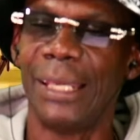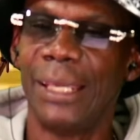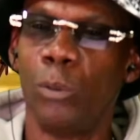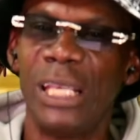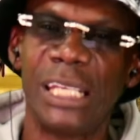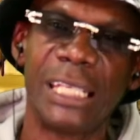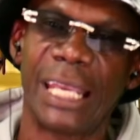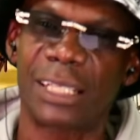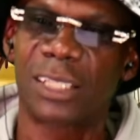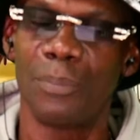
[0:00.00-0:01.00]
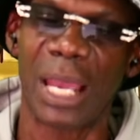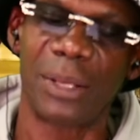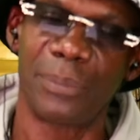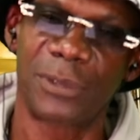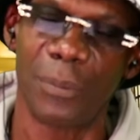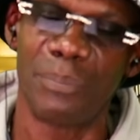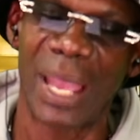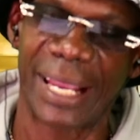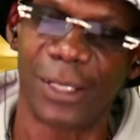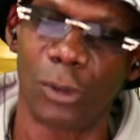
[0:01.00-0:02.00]
we didn't get somebody something
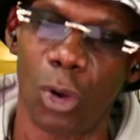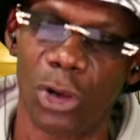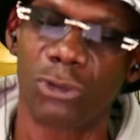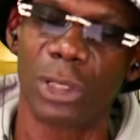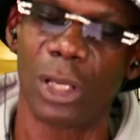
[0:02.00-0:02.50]
back in the laundry,